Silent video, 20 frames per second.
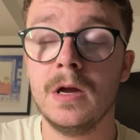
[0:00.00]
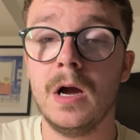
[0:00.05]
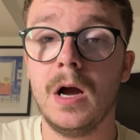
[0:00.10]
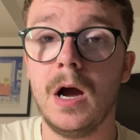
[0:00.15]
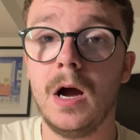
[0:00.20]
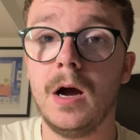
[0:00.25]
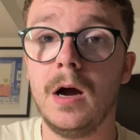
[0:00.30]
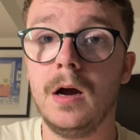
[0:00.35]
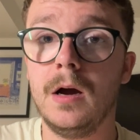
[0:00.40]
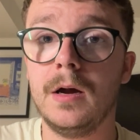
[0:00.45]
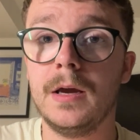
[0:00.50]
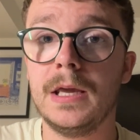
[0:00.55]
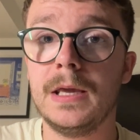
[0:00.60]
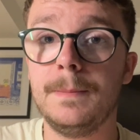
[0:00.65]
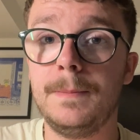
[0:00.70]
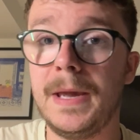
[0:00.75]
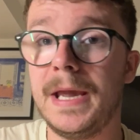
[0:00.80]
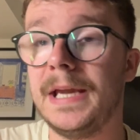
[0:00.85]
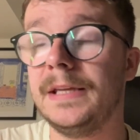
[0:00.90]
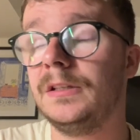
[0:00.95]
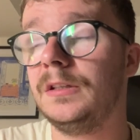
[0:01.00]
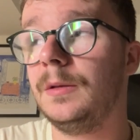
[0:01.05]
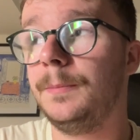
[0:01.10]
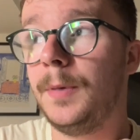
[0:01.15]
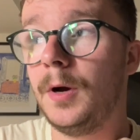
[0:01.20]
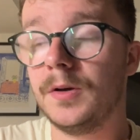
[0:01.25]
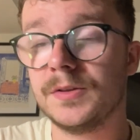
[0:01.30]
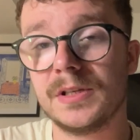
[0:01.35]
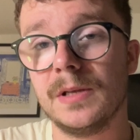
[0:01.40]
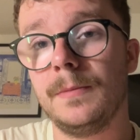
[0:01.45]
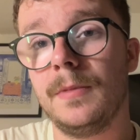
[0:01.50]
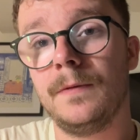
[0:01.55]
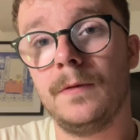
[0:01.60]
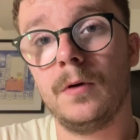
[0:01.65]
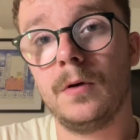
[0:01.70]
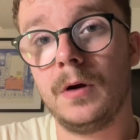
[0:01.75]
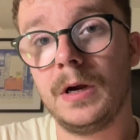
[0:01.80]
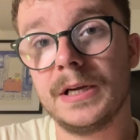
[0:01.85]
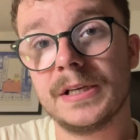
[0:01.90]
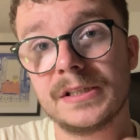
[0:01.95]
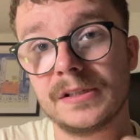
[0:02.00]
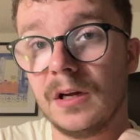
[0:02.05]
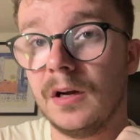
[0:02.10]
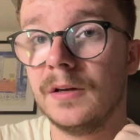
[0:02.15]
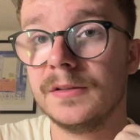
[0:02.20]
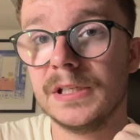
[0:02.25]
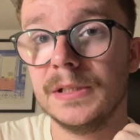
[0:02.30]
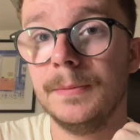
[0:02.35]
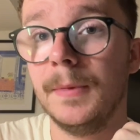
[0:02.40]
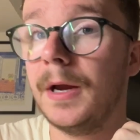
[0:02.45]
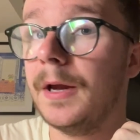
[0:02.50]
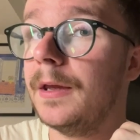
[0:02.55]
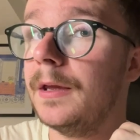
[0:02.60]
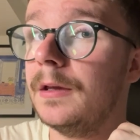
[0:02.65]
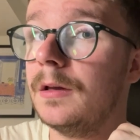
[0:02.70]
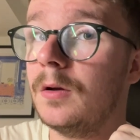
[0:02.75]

I paid a deposit before I started my